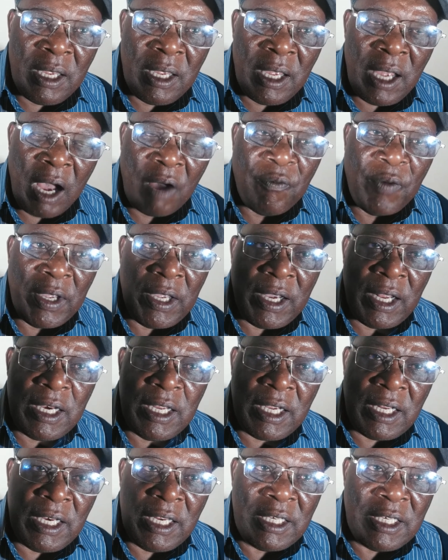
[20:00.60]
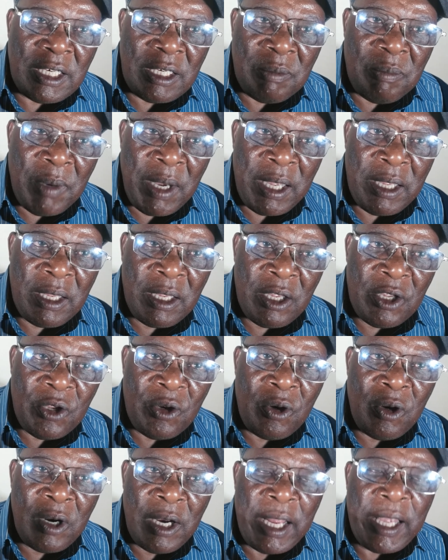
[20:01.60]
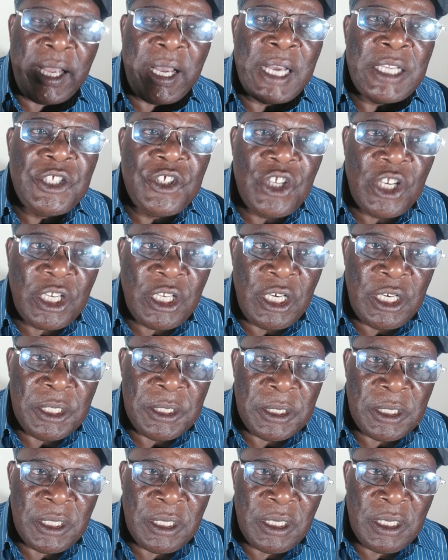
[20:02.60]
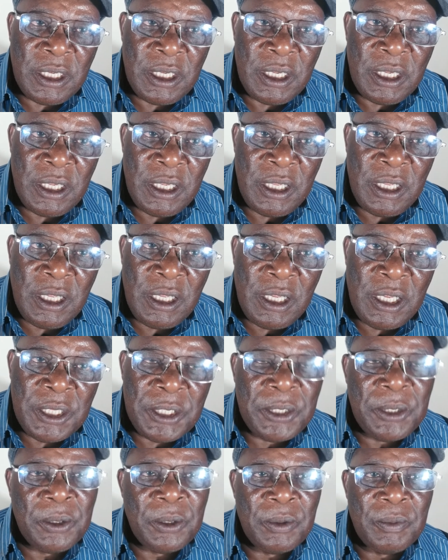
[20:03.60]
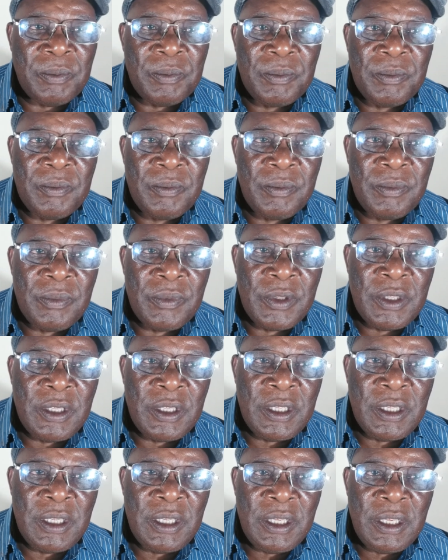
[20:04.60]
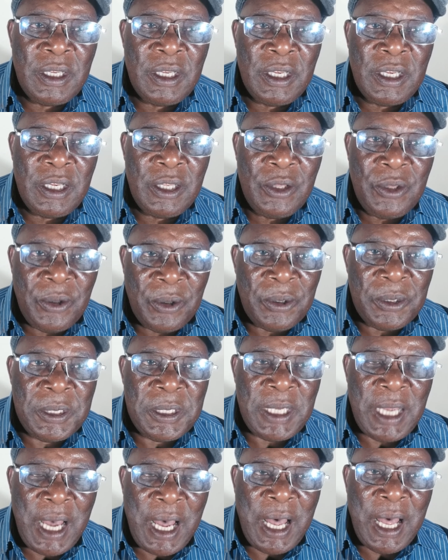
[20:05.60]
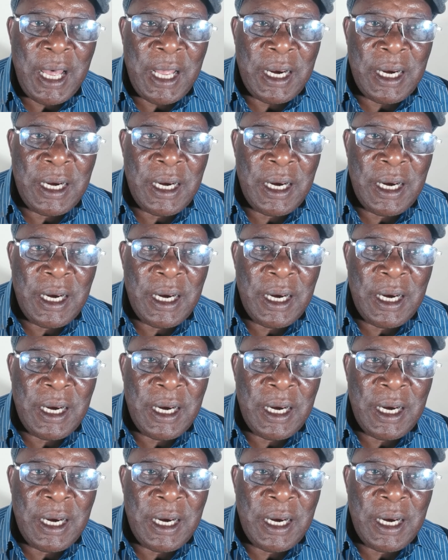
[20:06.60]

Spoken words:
Have I calculated my, like a checklist? So Those are